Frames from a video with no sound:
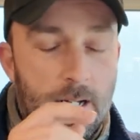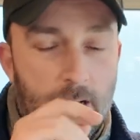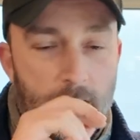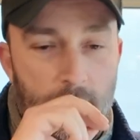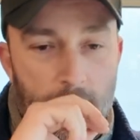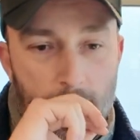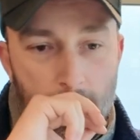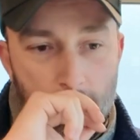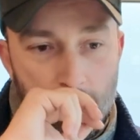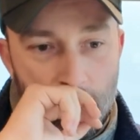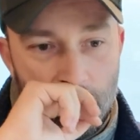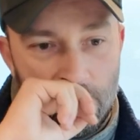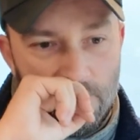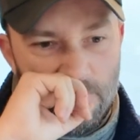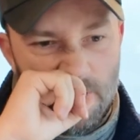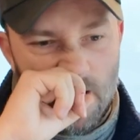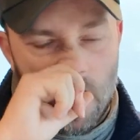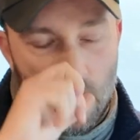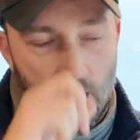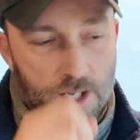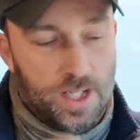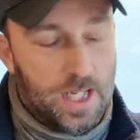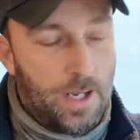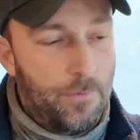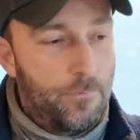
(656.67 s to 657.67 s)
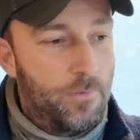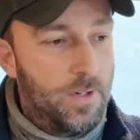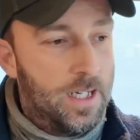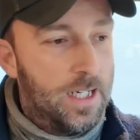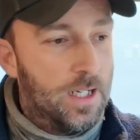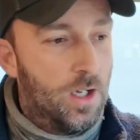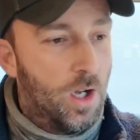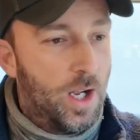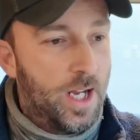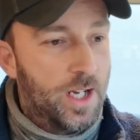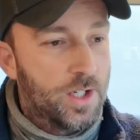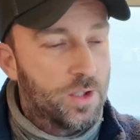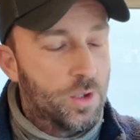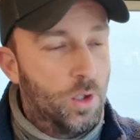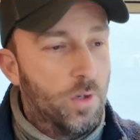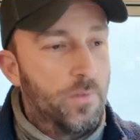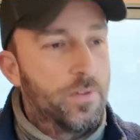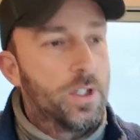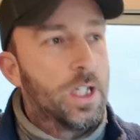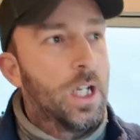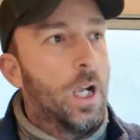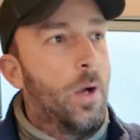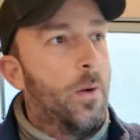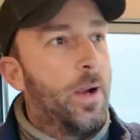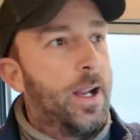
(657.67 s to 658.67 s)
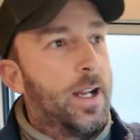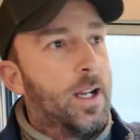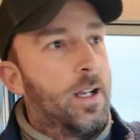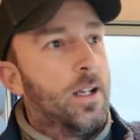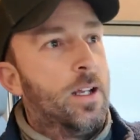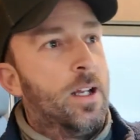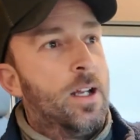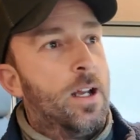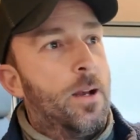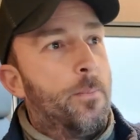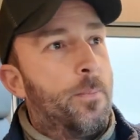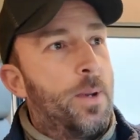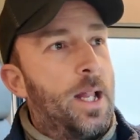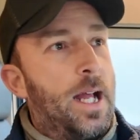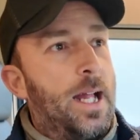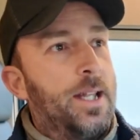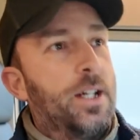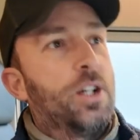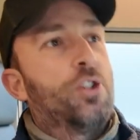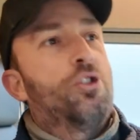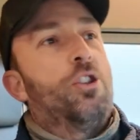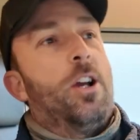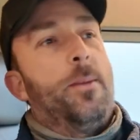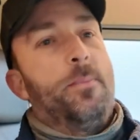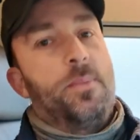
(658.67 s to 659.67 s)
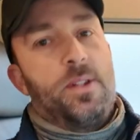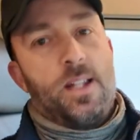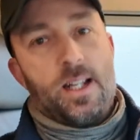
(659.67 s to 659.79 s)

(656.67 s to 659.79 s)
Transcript: I definitely like sort of planning trips,